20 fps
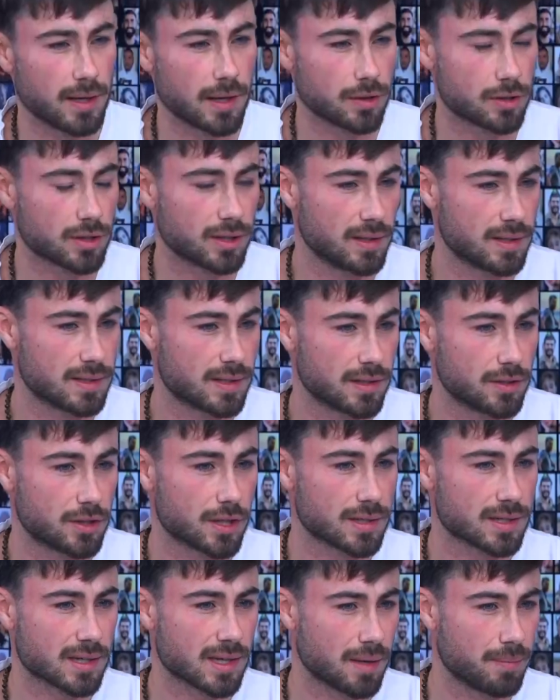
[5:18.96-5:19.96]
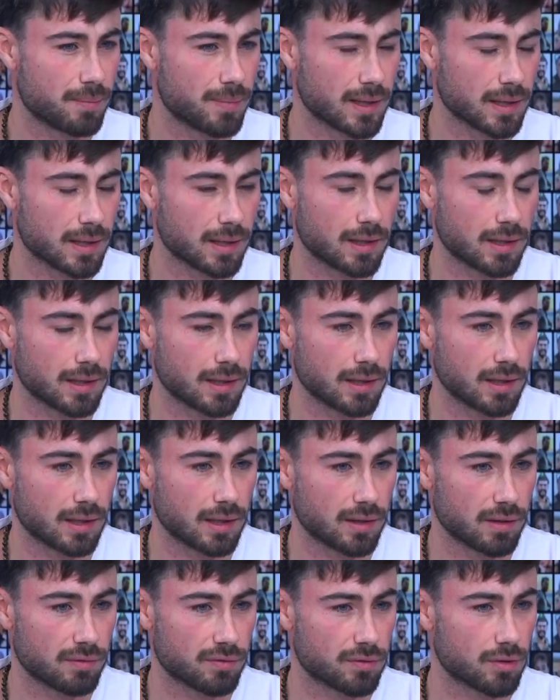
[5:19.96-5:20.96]
actually, they just came back
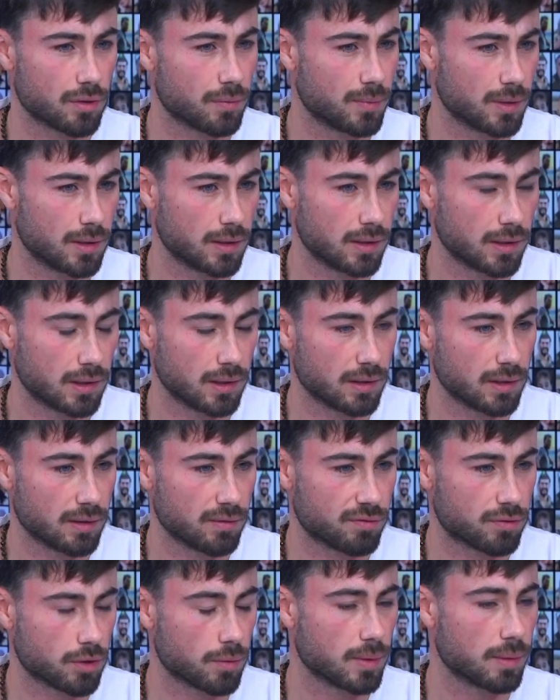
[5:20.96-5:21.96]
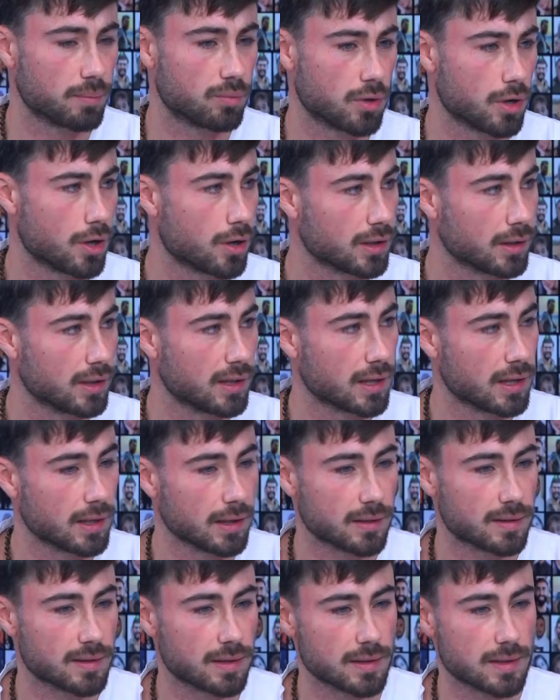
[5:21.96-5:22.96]
from abroad.
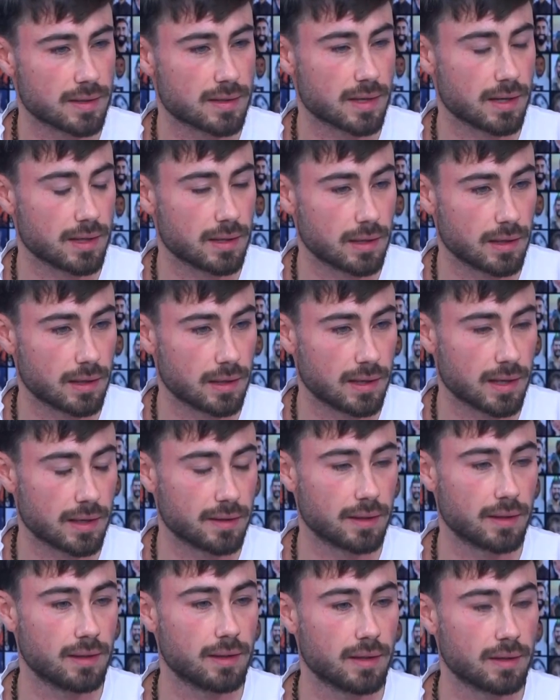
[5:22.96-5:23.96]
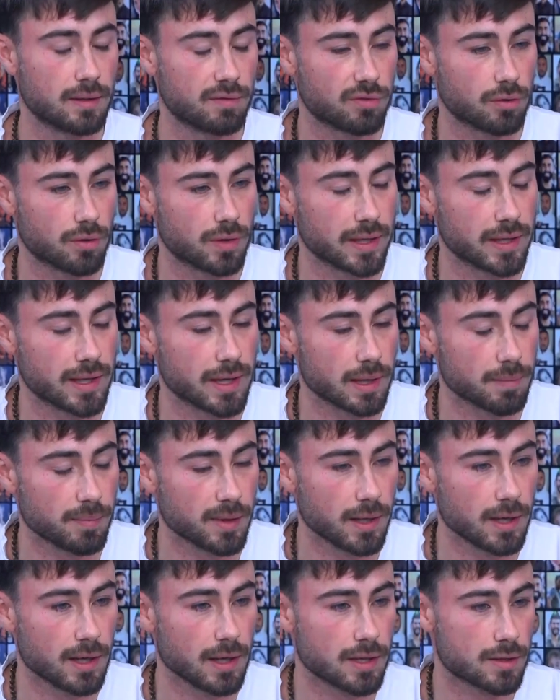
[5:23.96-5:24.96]
Like they landed at 4
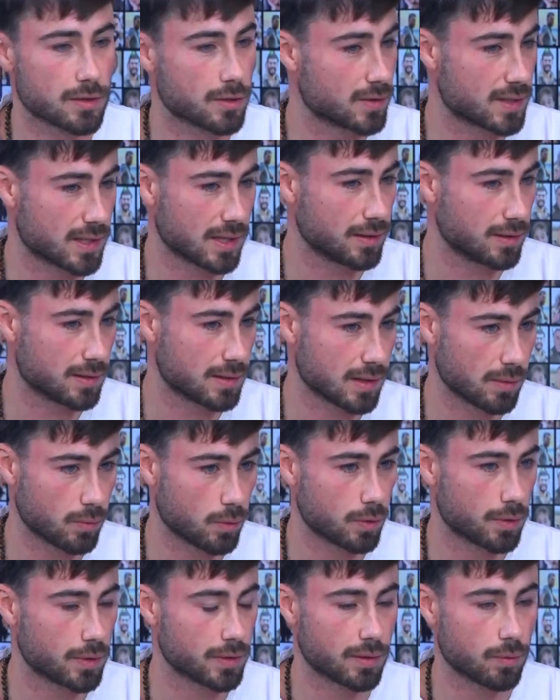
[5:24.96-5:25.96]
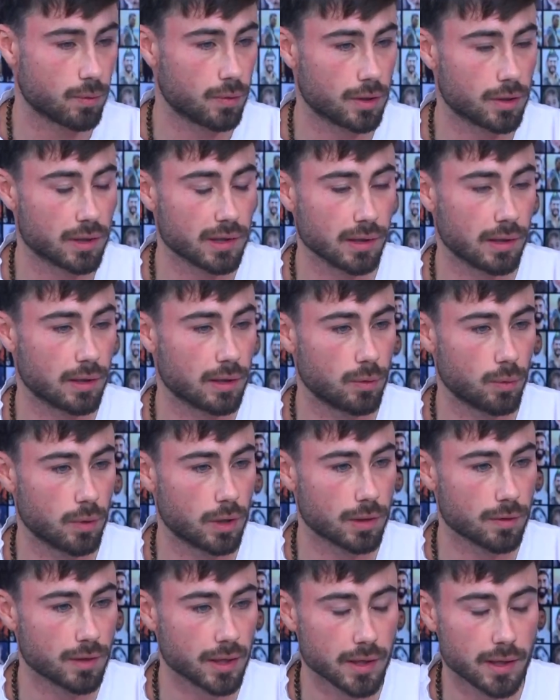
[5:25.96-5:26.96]
a.m. So they weren't
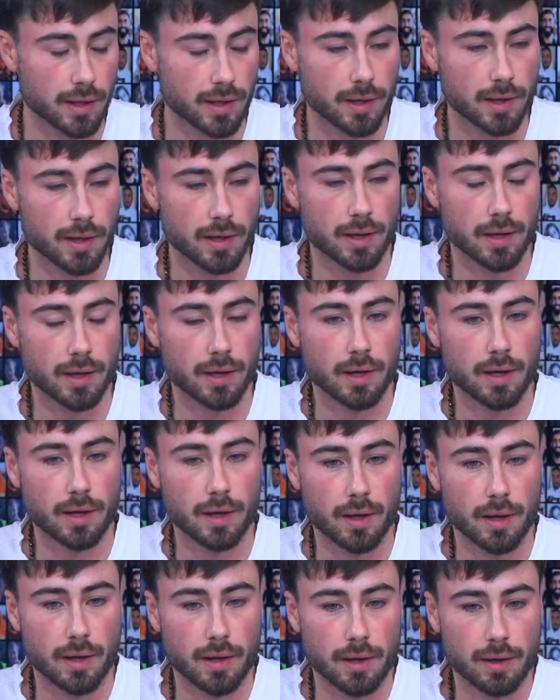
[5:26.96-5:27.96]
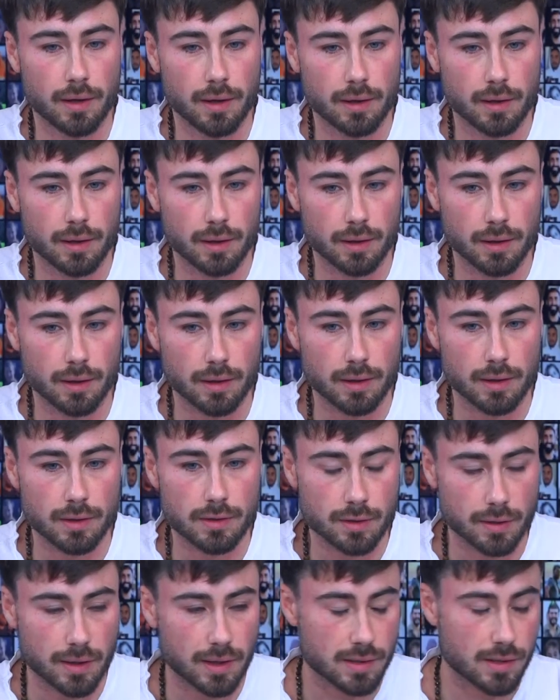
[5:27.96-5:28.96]
aware.
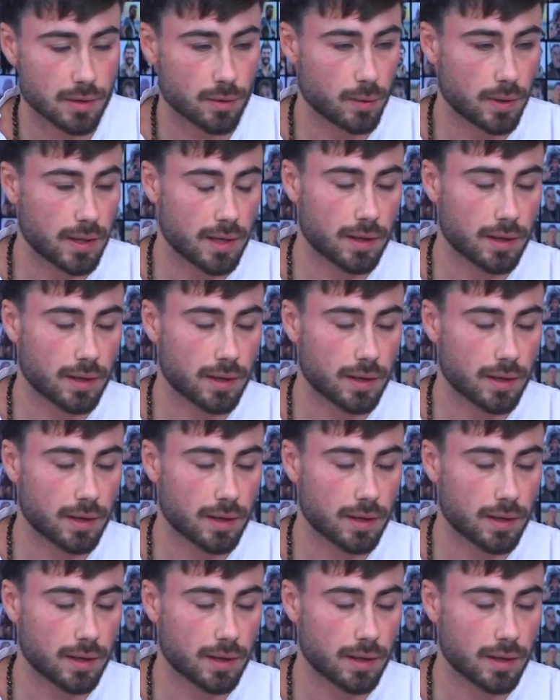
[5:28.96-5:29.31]
So yeah, so we